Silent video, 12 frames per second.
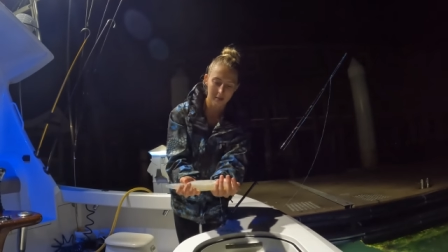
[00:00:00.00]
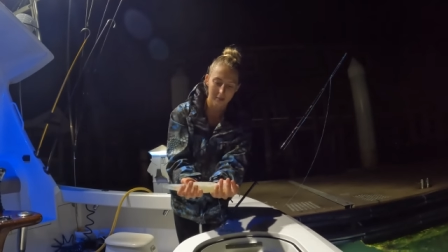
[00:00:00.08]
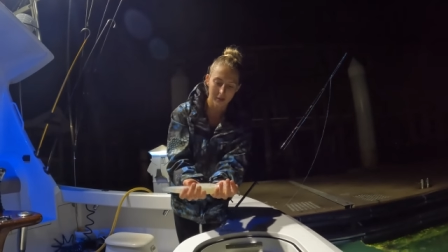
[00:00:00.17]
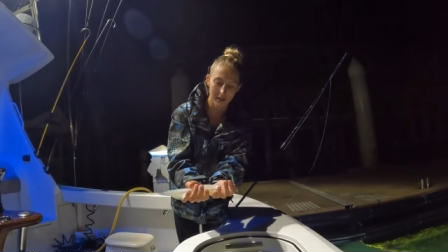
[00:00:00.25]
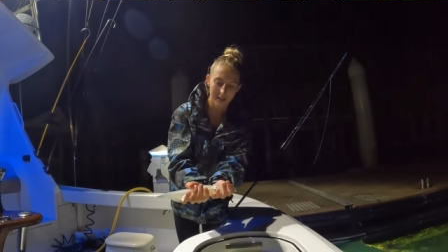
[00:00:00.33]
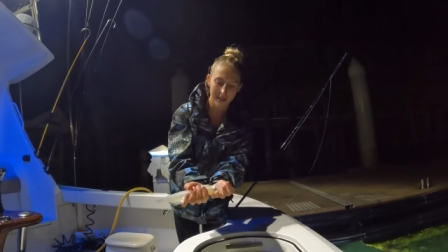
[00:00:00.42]

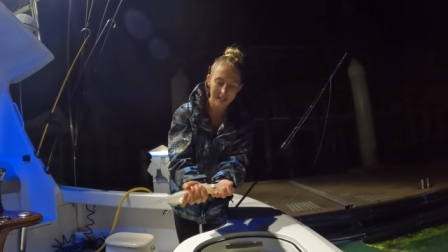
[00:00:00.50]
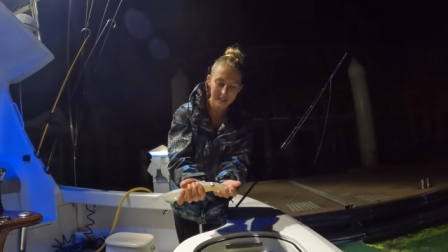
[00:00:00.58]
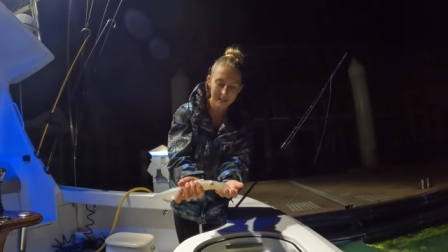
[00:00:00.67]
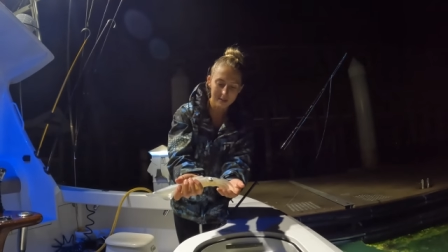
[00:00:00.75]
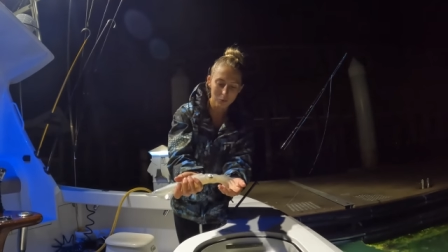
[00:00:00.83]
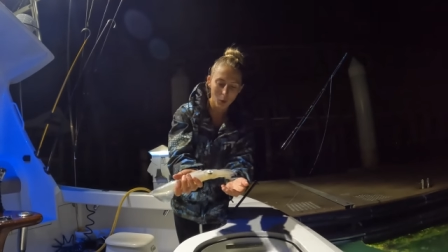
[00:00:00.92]
But this
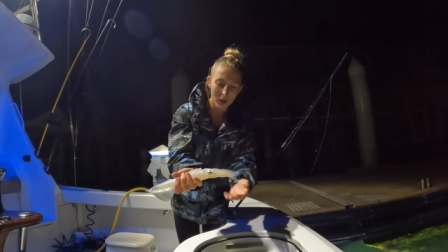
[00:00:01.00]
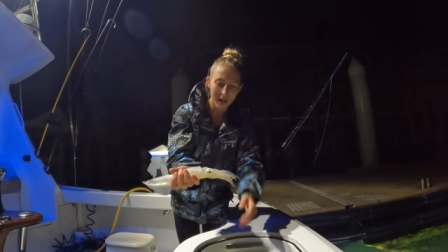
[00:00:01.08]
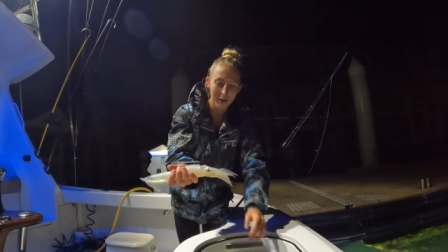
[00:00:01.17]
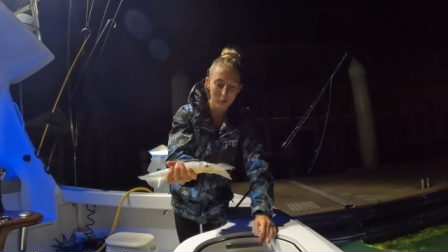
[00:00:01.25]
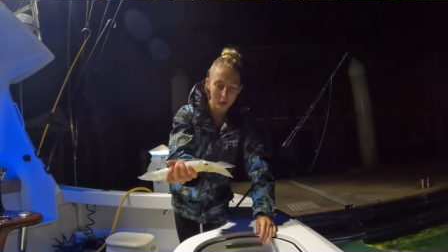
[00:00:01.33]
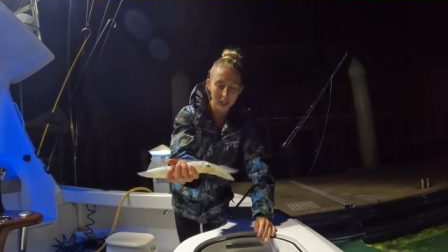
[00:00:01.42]
is what
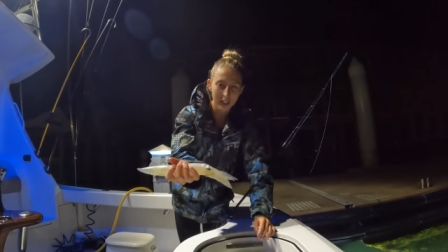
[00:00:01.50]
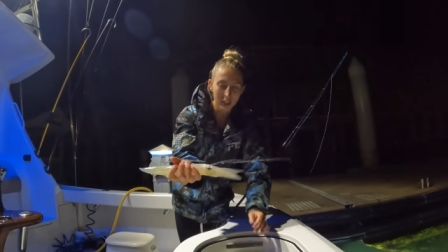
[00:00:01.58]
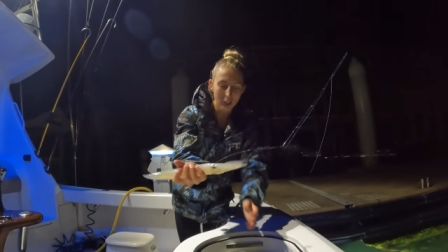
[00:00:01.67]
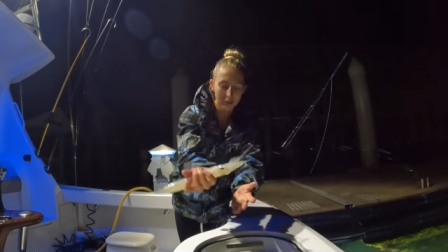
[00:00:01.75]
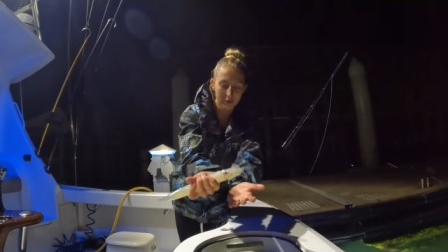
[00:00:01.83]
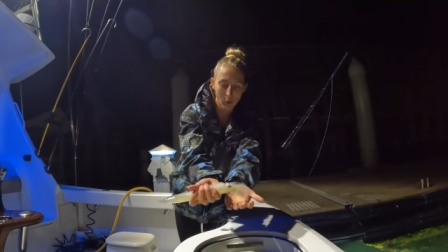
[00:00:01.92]
I really
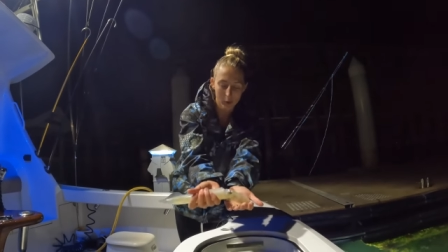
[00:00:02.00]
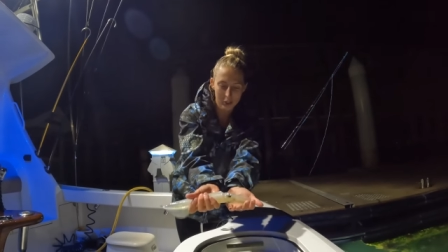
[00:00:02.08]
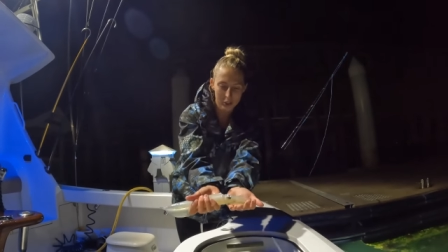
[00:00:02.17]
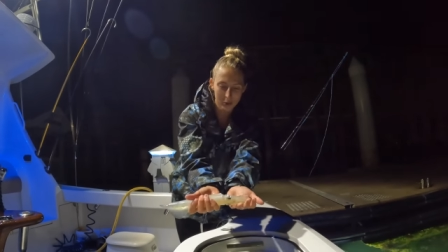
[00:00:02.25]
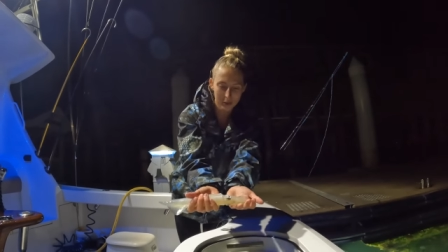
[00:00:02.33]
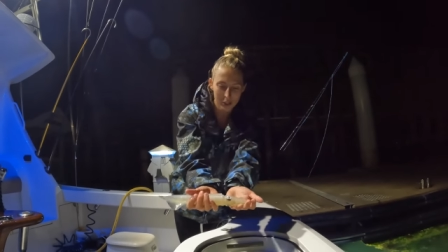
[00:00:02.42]
look forward
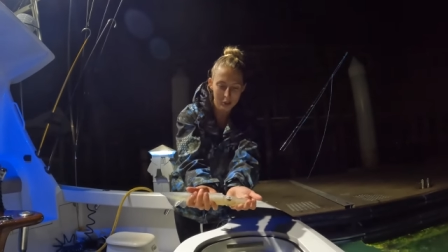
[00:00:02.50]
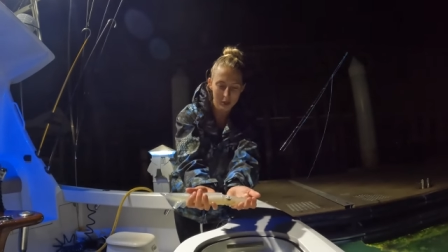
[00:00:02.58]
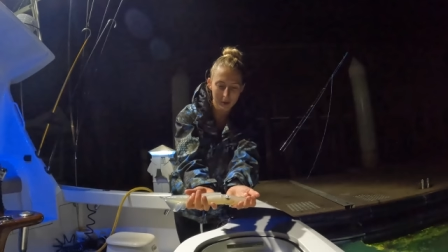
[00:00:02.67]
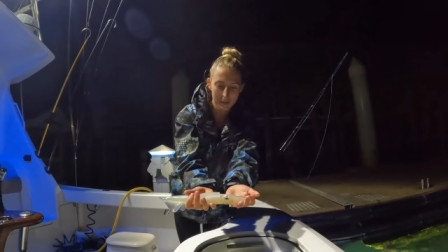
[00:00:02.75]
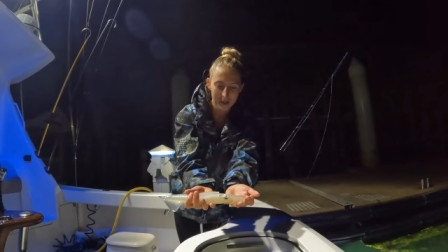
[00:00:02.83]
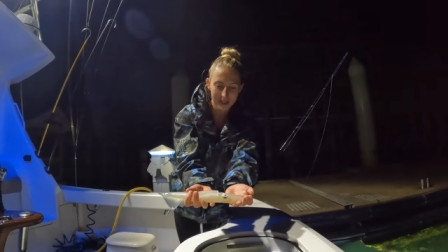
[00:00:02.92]
to this
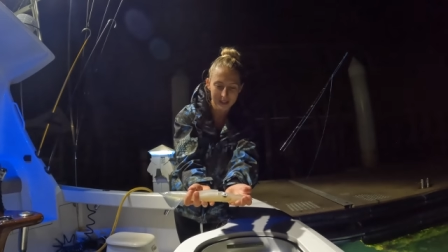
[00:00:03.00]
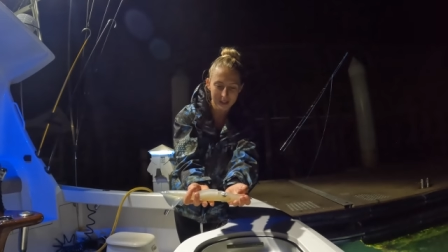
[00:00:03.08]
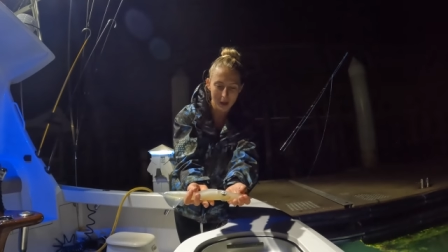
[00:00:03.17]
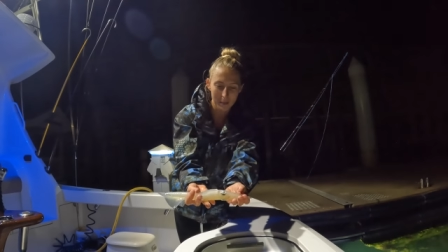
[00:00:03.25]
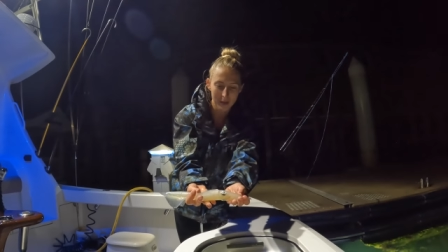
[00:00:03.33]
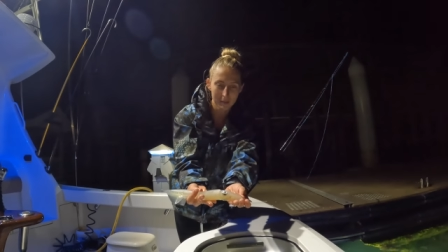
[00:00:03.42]
trip, is
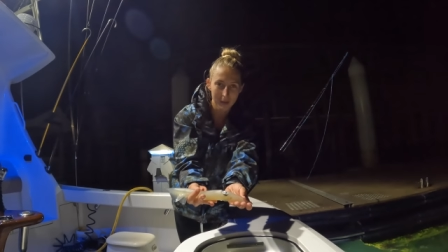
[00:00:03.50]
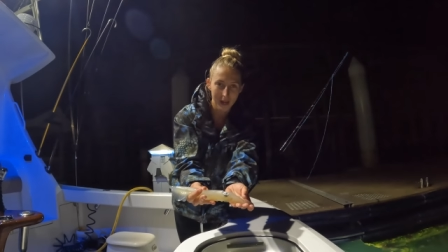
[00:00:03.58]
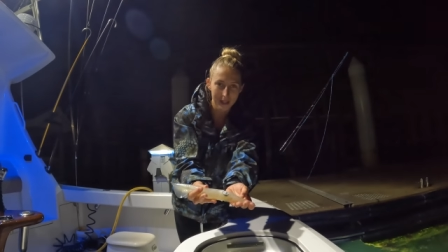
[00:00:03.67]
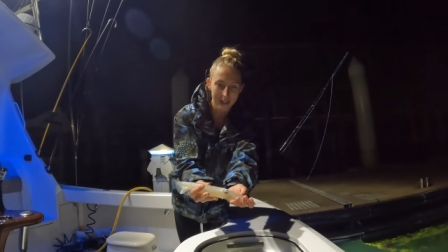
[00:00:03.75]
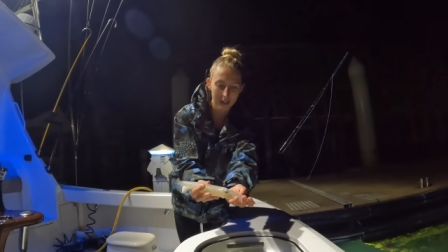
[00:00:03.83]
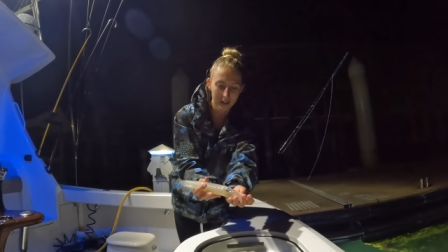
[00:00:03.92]
coming
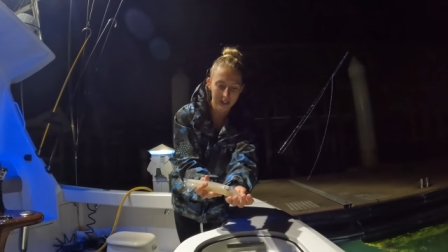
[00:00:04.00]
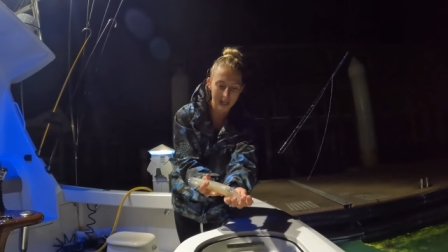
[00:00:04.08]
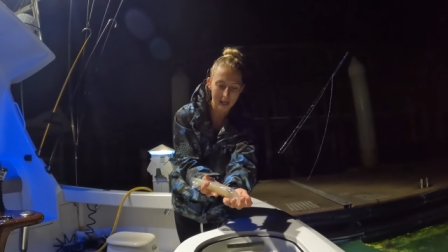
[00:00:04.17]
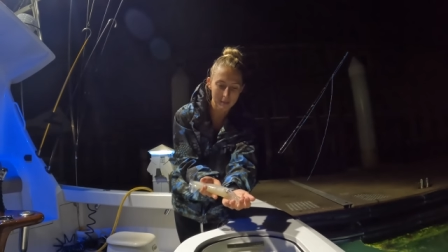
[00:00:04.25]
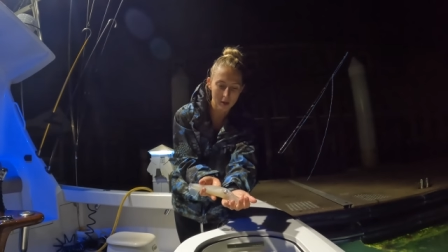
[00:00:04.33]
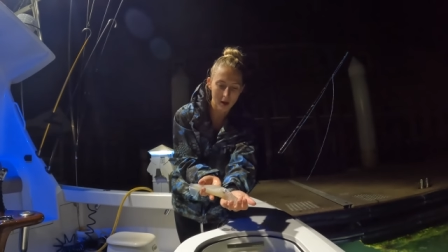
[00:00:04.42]
back here to
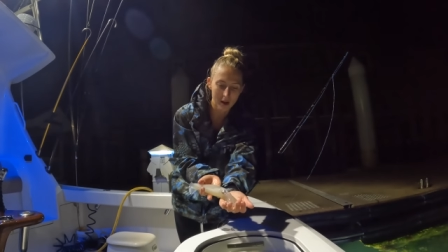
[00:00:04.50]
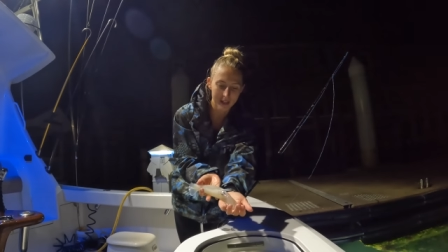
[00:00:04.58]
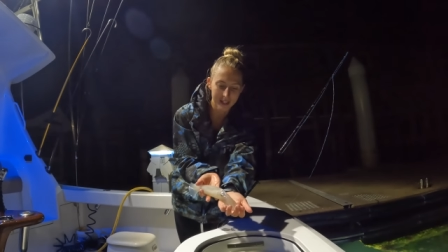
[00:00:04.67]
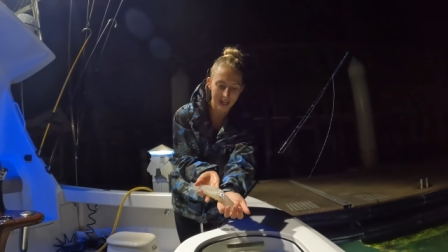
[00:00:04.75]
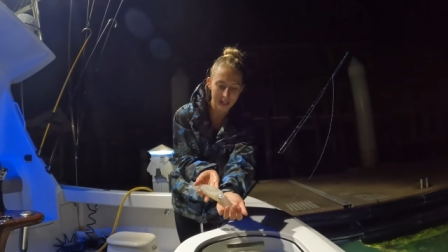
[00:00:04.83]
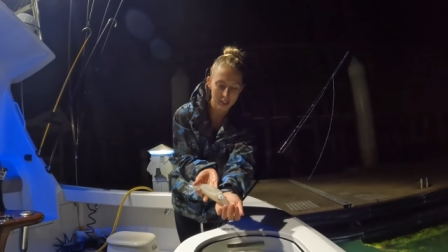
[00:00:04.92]
Cape Cod
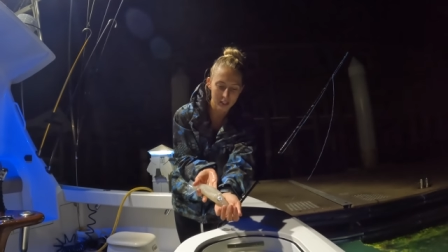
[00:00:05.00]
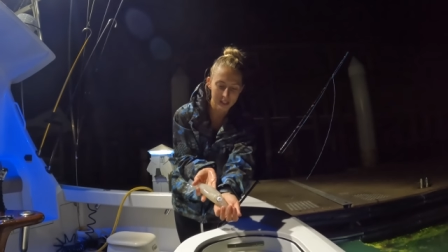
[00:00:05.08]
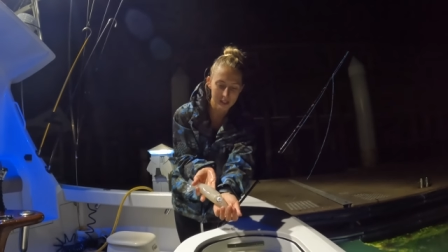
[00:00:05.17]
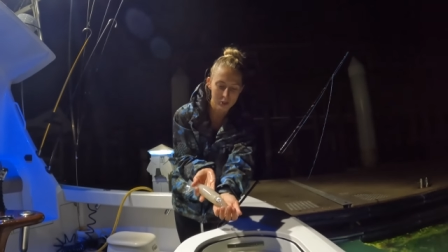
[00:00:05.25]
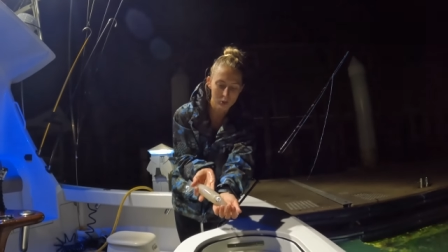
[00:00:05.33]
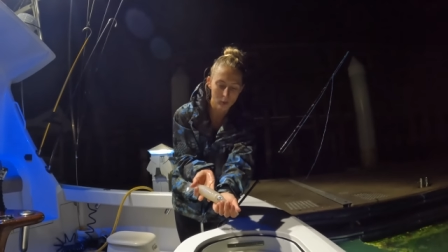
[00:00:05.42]
and catching
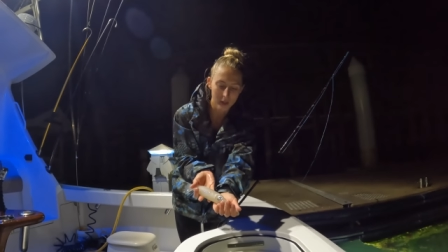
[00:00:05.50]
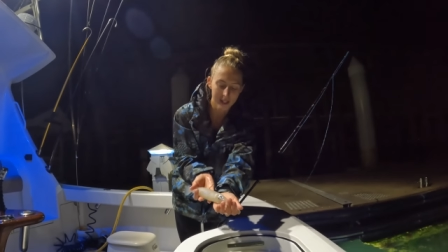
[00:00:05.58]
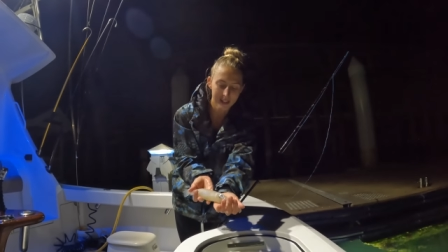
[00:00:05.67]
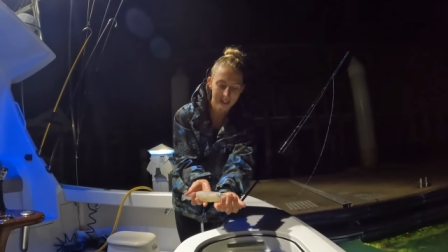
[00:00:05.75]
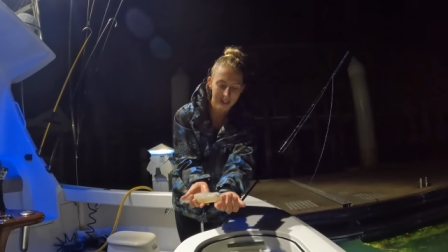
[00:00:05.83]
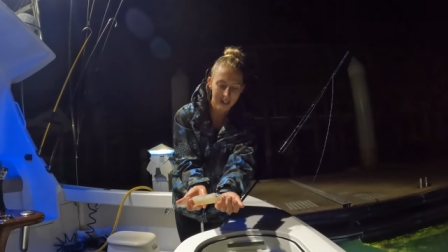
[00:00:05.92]
these squid.